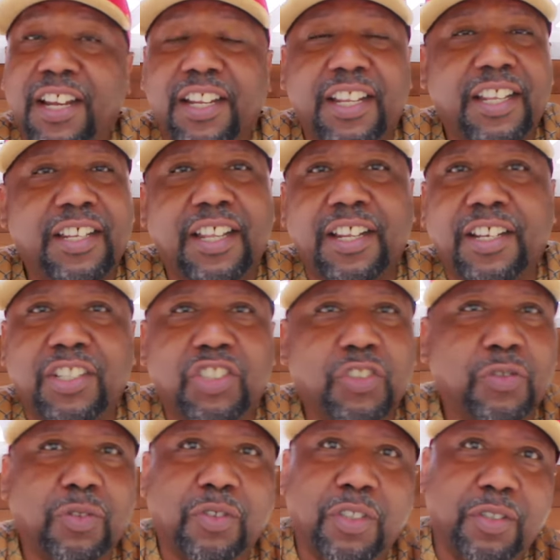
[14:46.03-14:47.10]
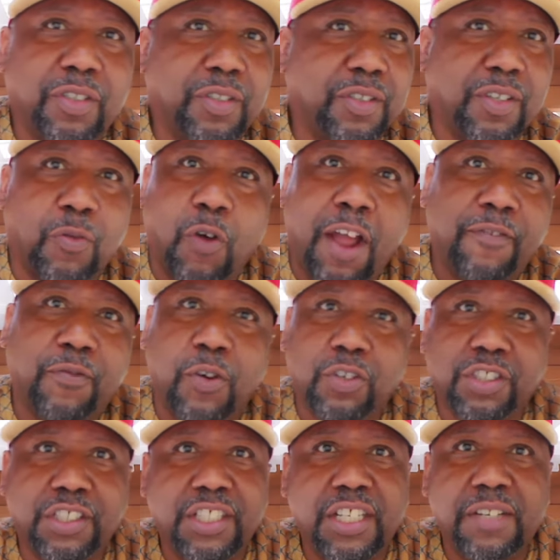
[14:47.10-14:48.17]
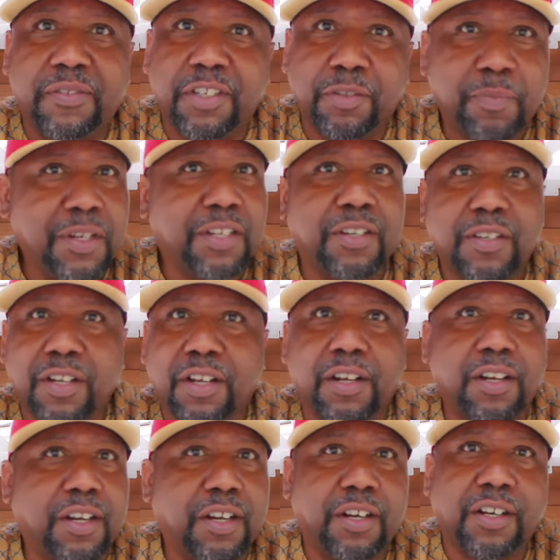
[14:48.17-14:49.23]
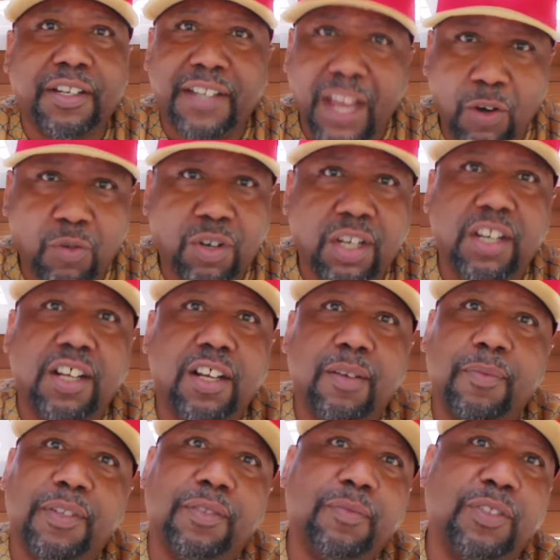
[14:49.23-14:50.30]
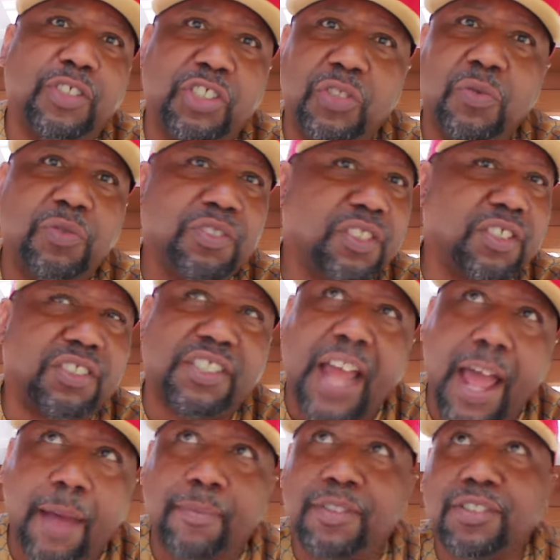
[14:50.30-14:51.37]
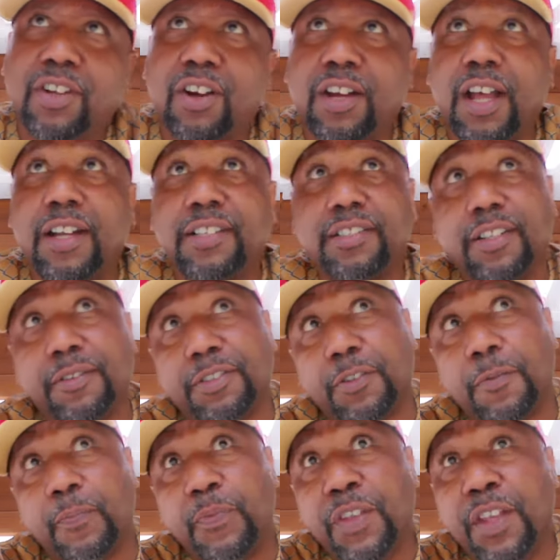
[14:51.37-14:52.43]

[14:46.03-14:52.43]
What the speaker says: and it just and white folks leave and it'd be a ghetto club and it'd be shootings and stabbings and all kind of stuff. So